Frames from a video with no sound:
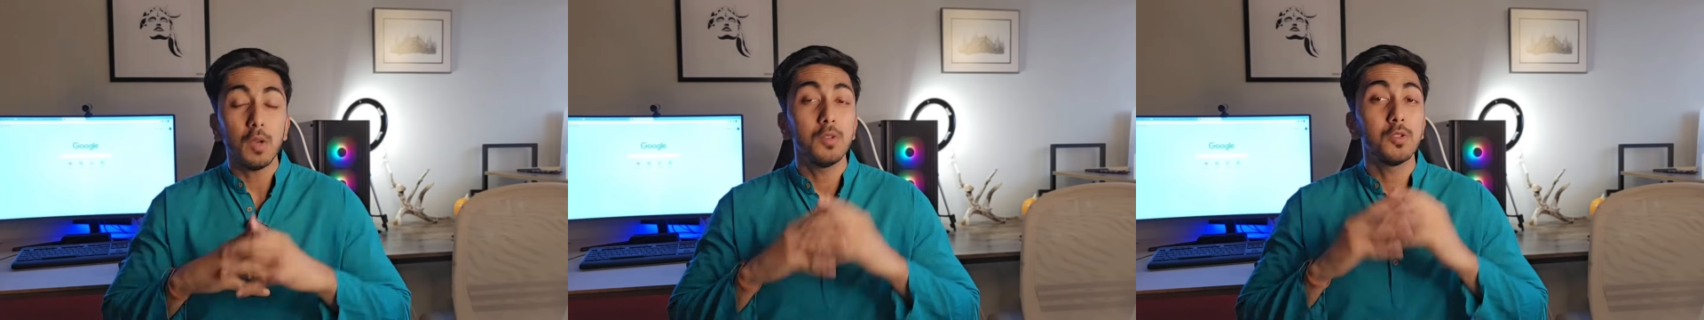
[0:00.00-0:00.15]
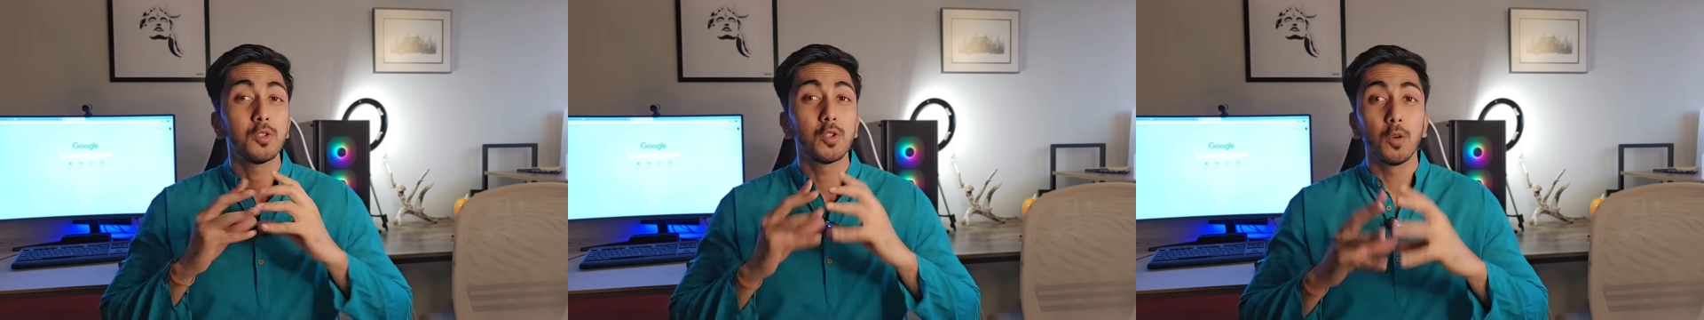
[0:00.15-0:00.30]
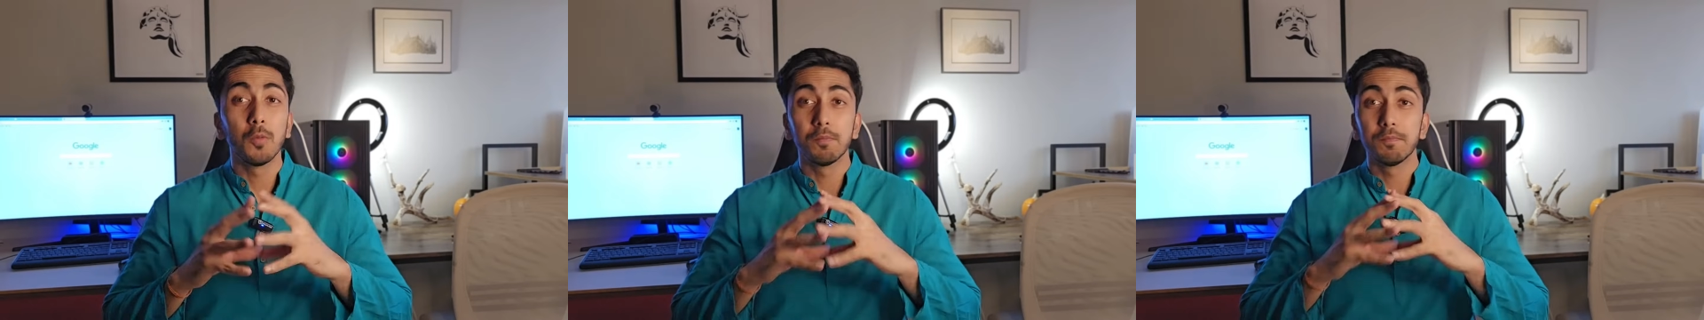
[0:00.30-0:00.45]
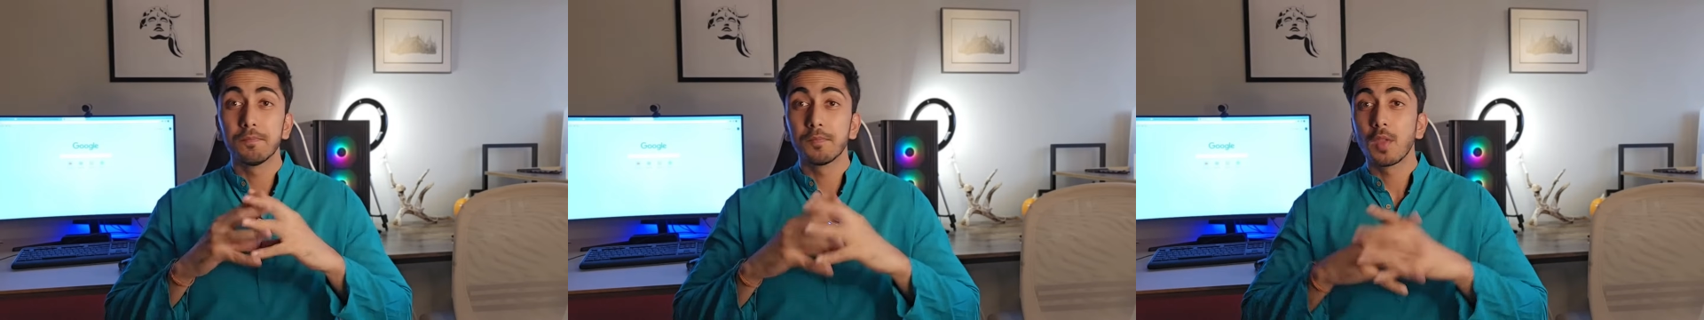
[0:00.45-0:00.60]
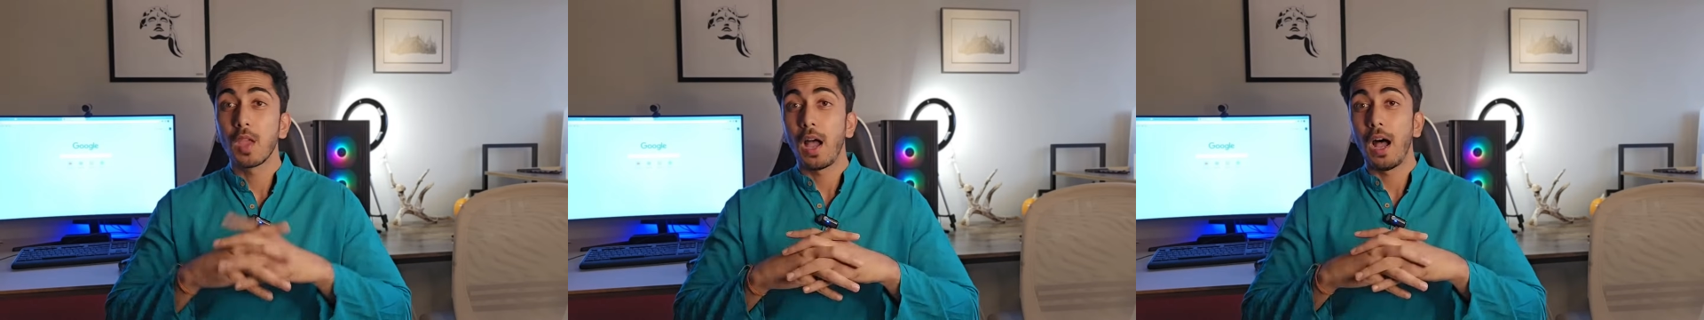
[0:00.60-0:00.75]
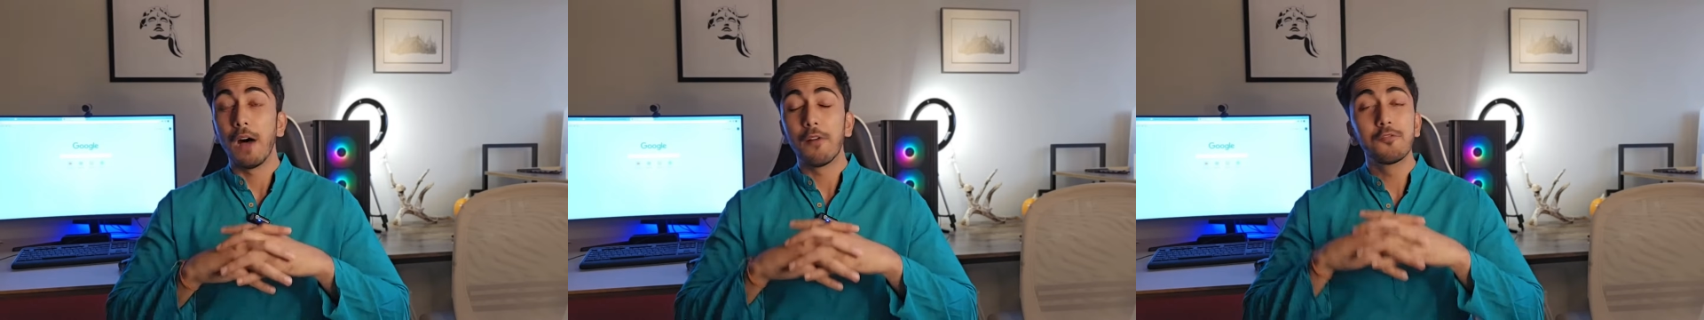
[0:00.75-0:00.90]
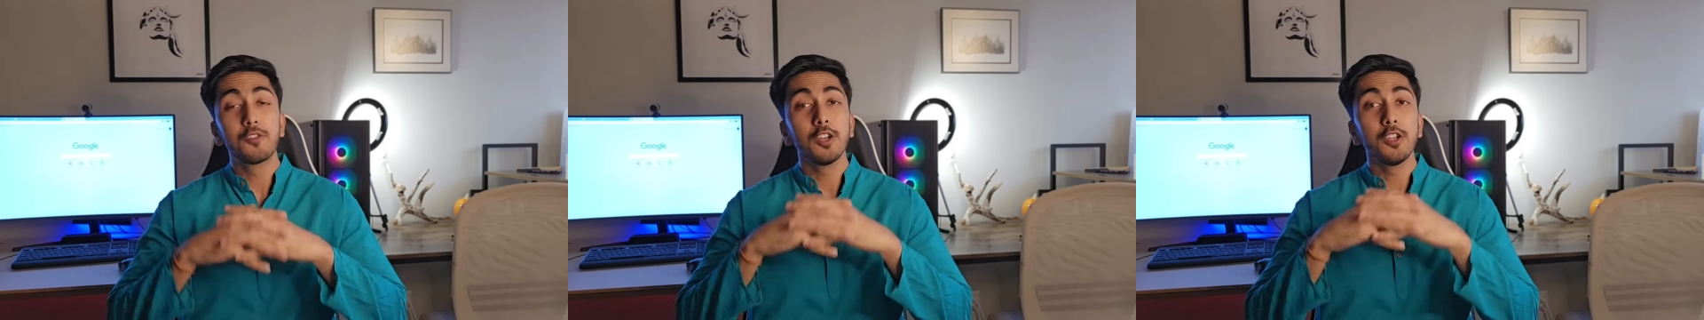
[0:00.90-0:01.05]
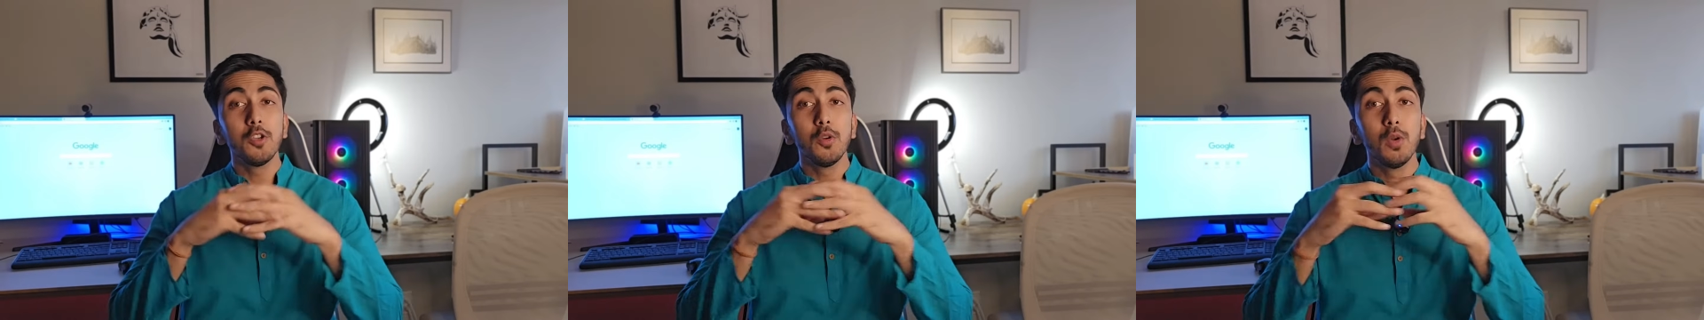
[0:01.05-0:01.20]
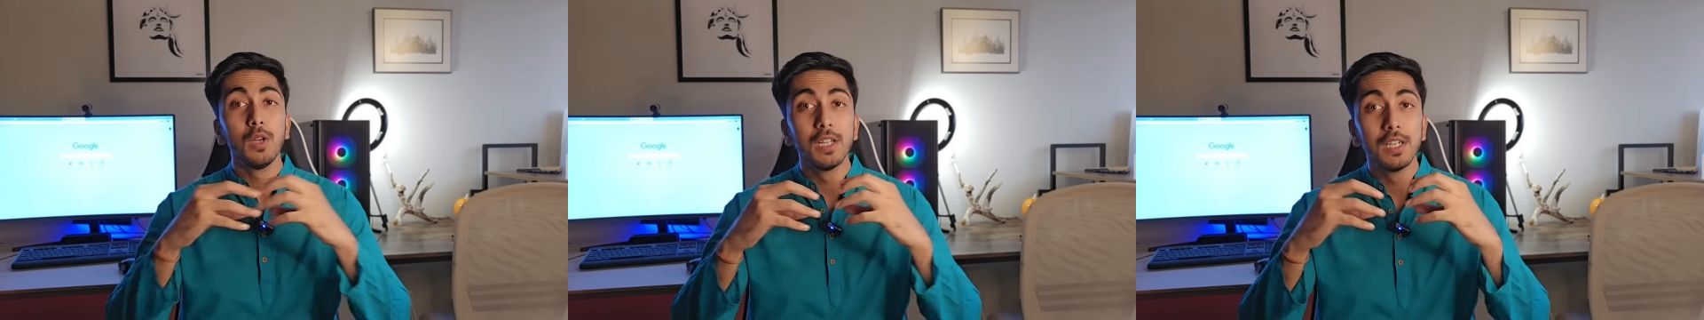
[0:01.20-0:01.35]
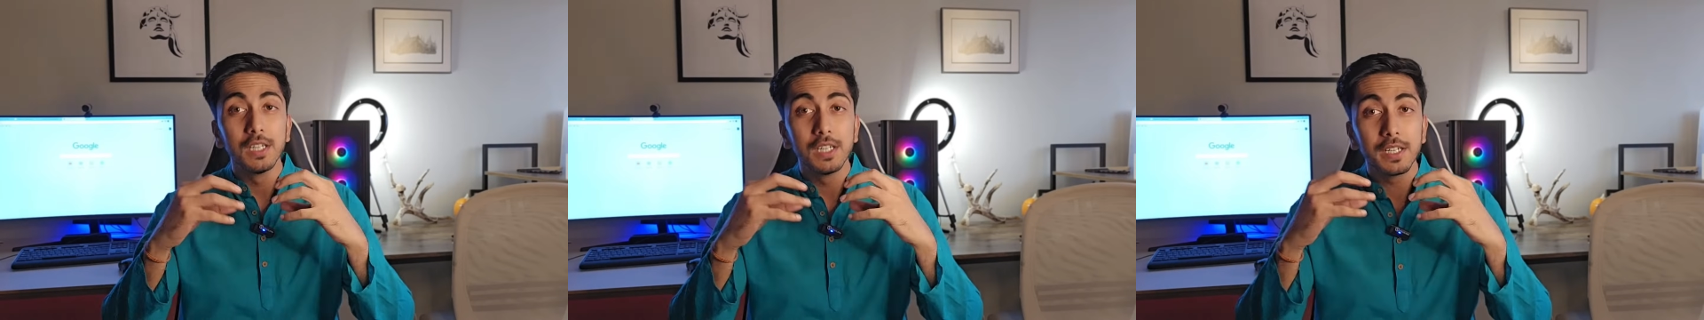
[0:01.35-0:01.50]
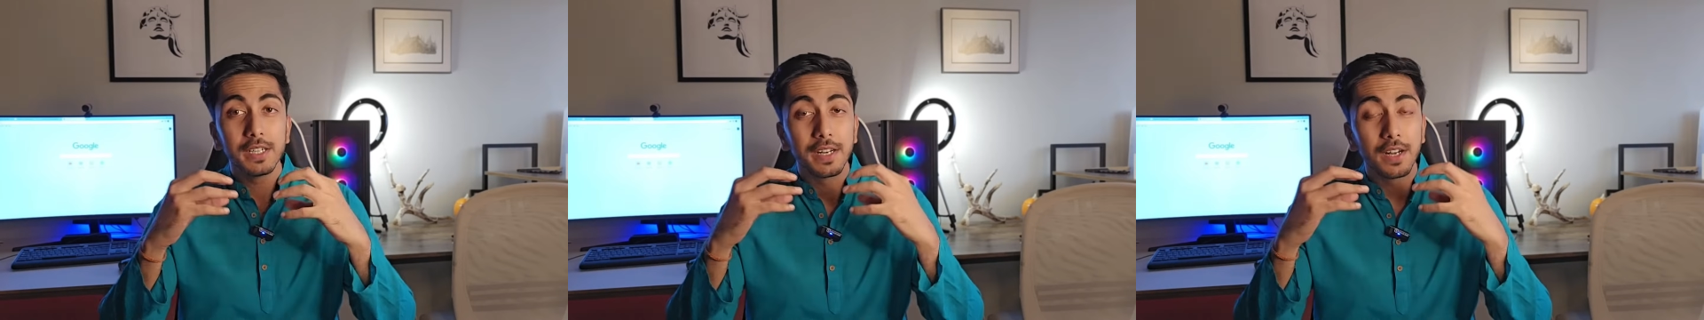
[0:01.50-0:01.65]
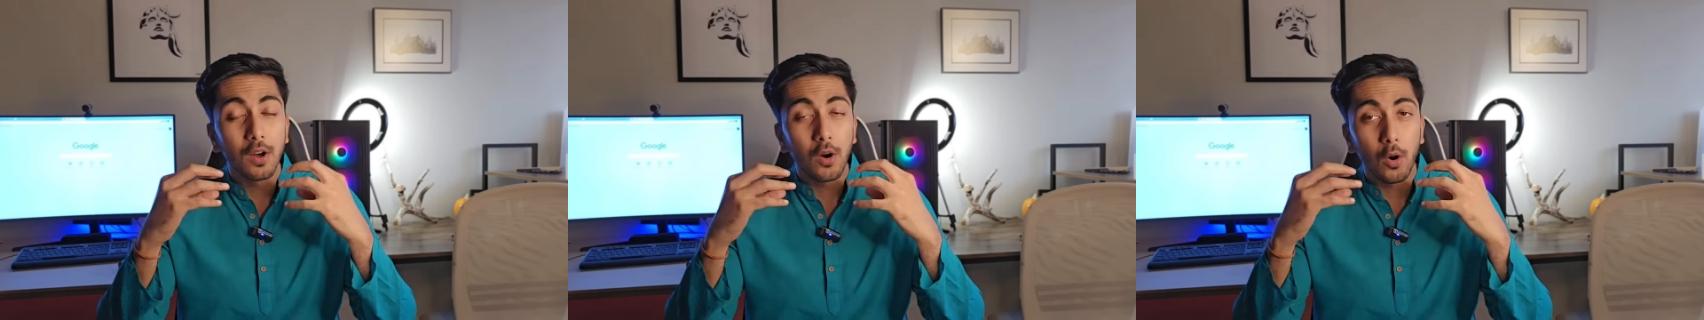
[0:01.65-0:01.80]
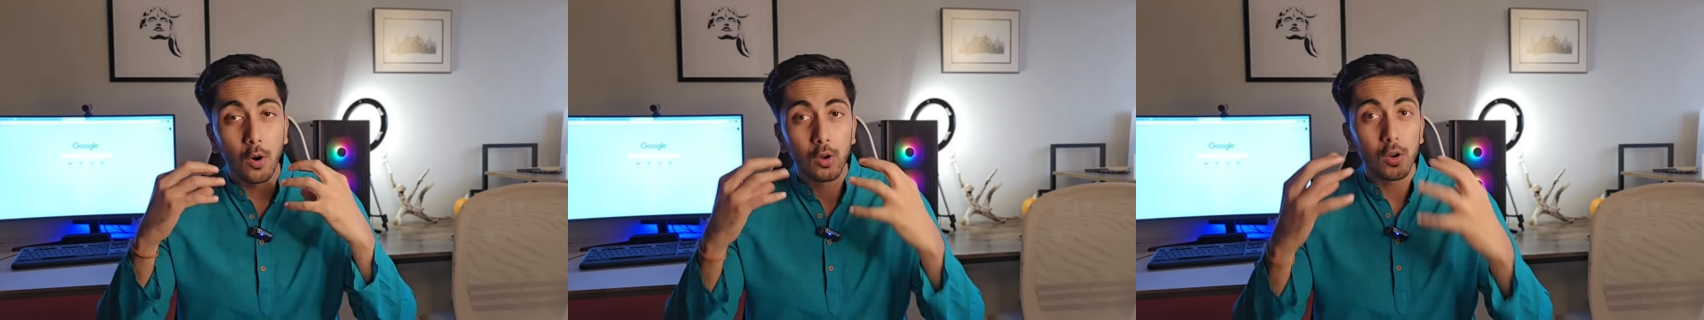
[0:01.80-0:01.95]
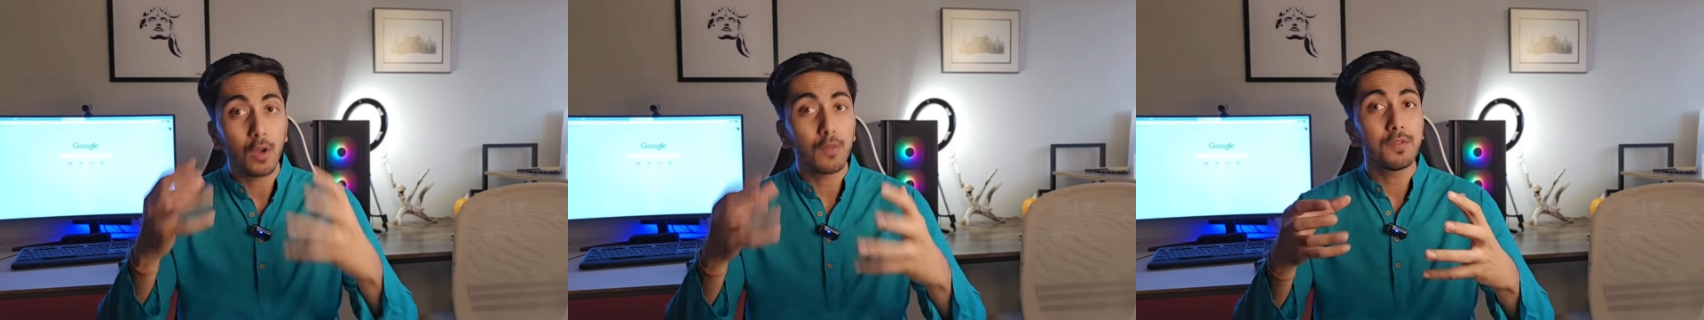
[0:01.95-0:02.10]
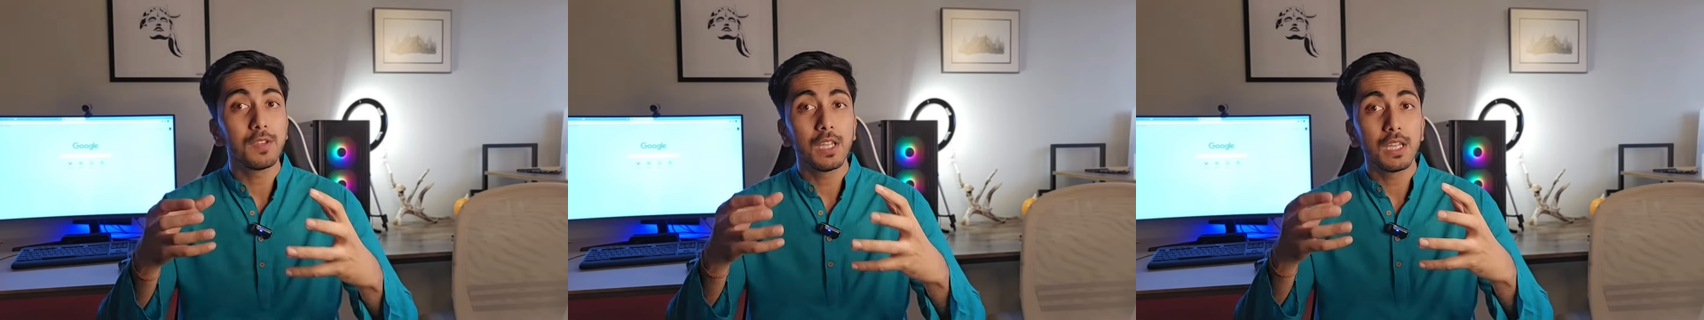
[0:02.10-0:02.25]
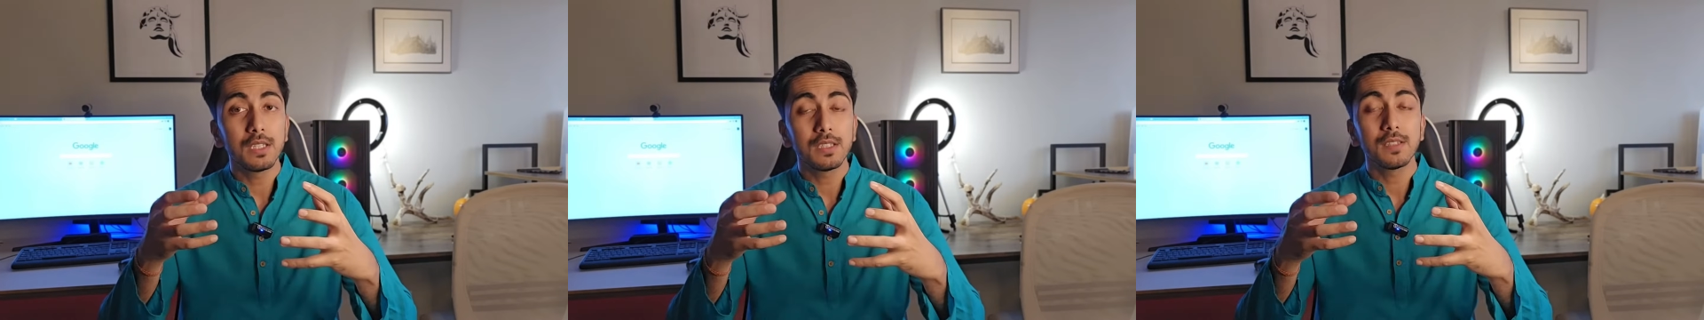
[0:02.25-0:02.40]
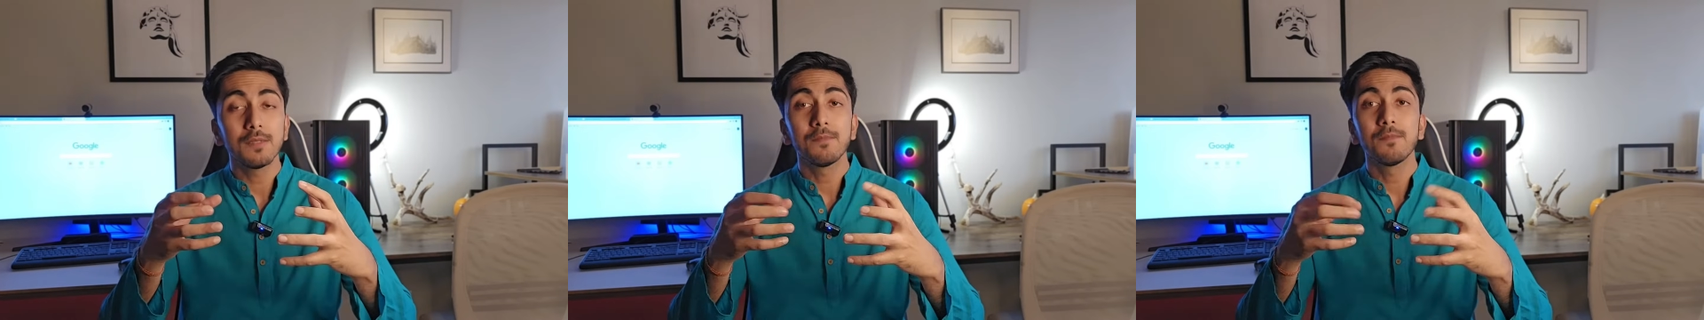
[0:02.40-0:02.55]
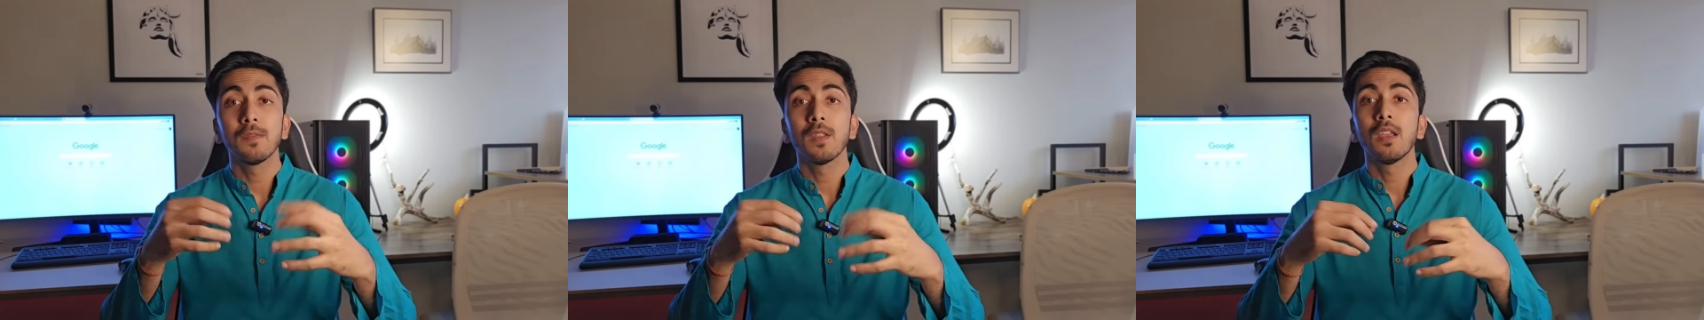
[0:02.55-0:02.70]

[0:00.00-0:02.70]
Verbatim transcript: So after you learn all of this,